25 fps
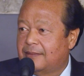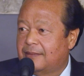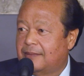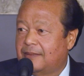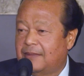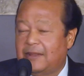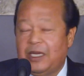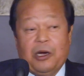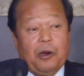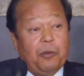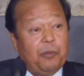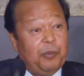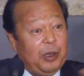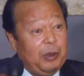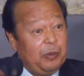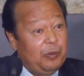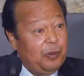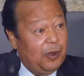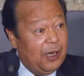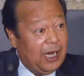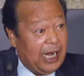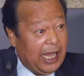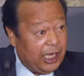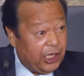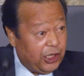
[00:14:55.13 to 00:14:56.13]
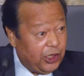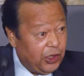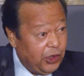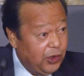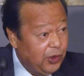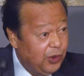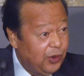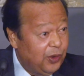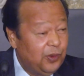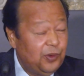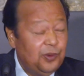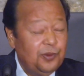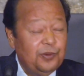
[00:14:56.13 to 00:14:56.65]
There are people like
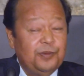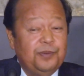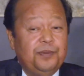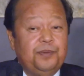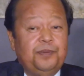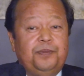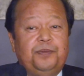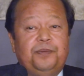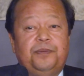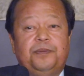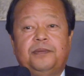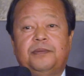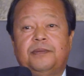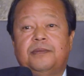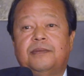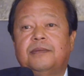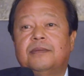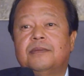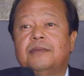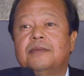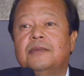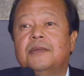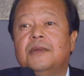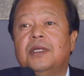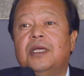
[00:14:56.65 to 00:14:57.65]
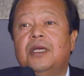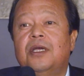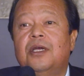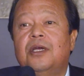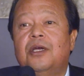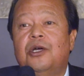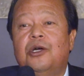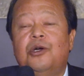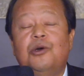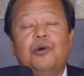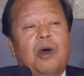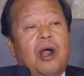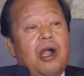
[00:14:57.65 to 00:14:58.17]
you
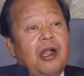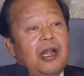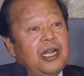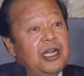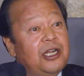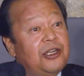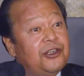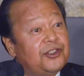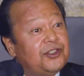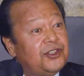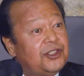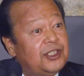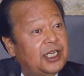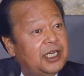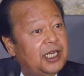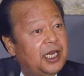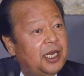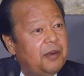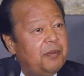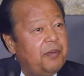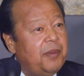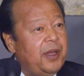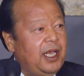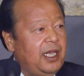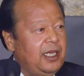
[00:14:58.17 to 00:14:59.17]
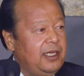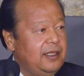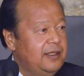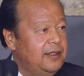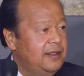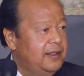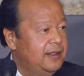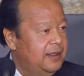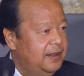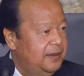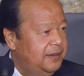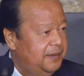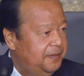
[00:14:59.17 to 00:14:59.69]
who are interested in
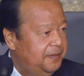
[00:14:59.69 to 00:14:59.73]
peace.